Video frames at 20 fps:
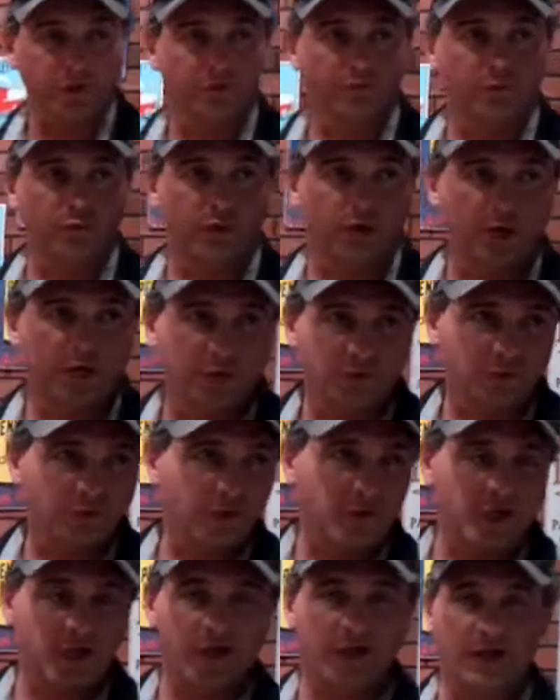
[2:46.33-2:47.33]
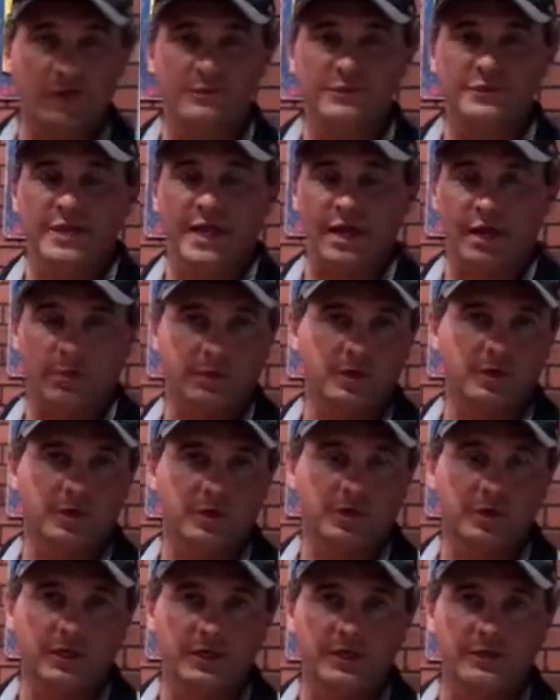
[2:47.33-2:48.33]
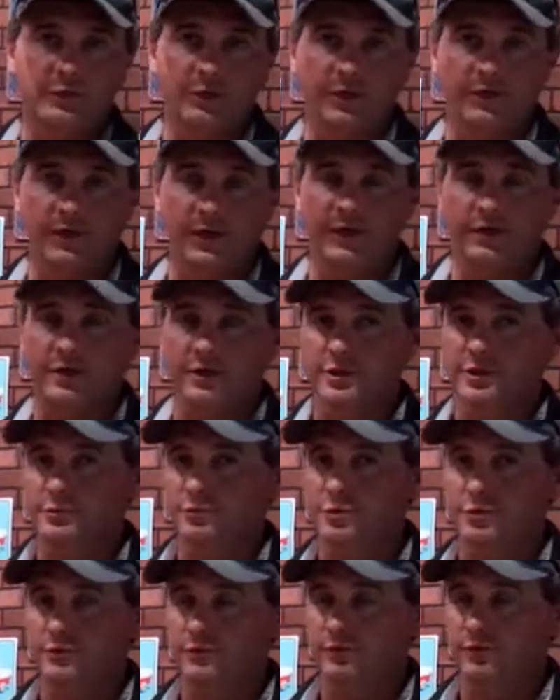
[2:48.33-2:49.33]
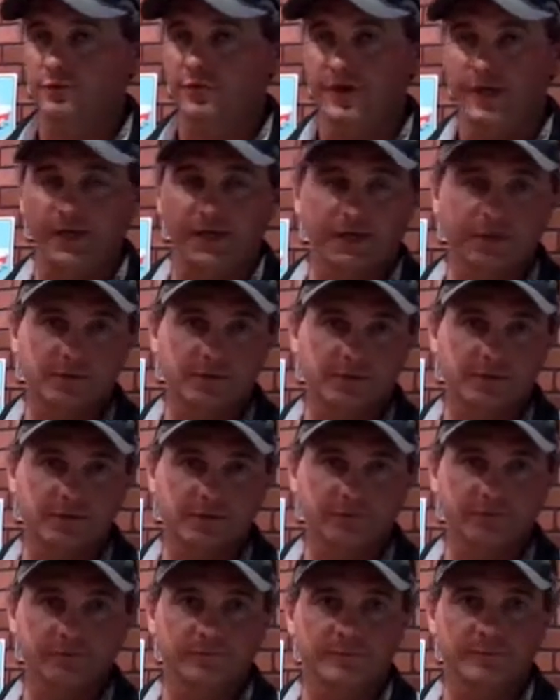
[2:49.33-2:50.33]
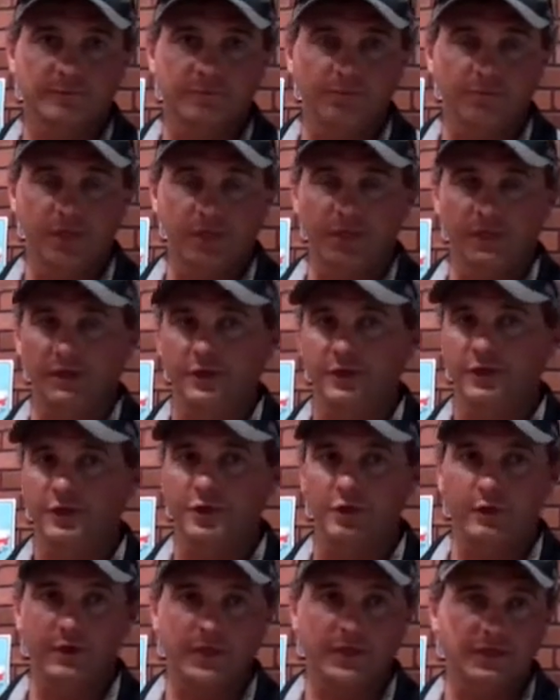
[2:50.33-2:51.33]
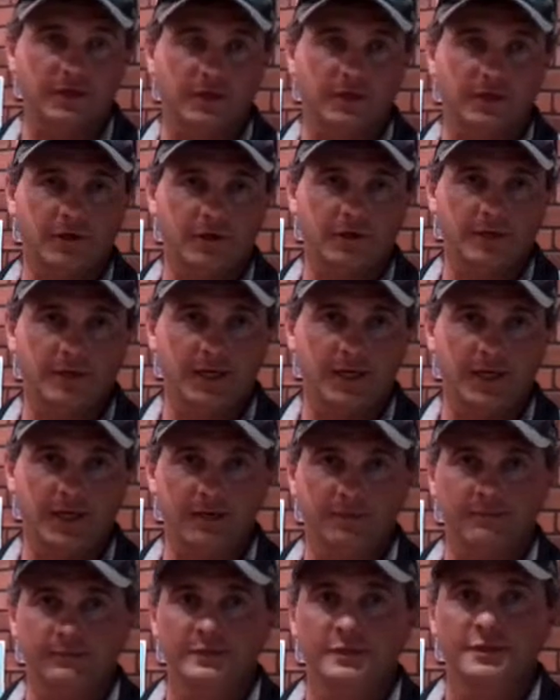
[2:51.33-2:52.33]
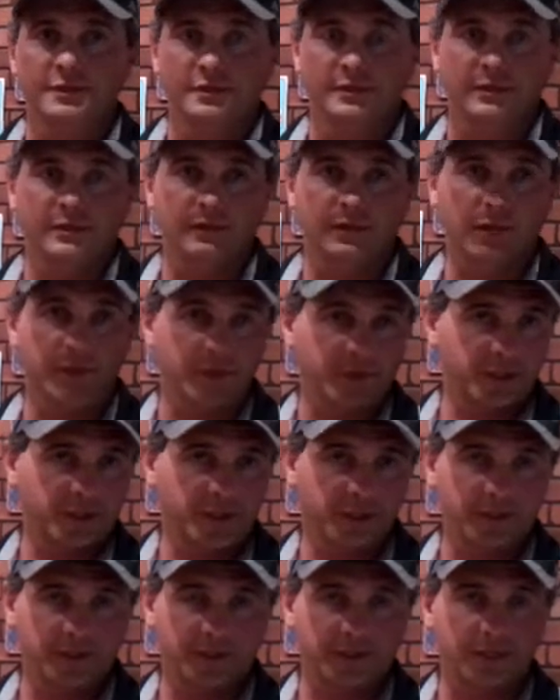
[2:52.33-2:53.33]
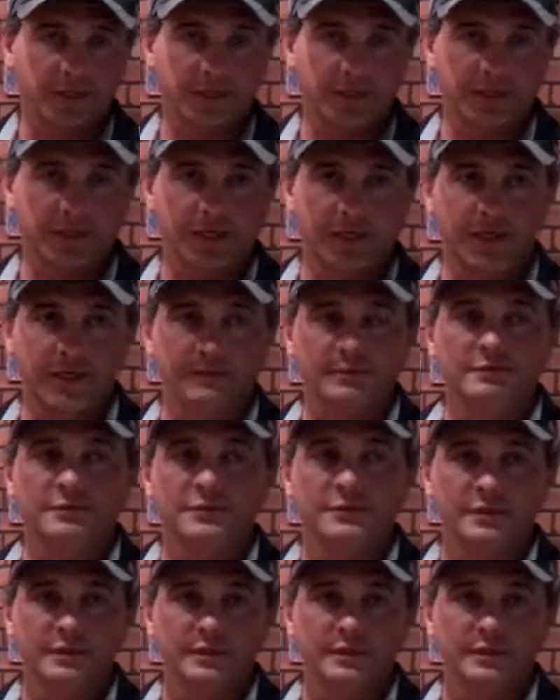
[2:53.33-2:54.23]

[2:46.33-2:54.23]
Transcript: coming from Roswell, Hobbs, Albuquerque. We've had customers from Phoenix, Midland, and Odessa all the time. Lubbock, Texas all the time.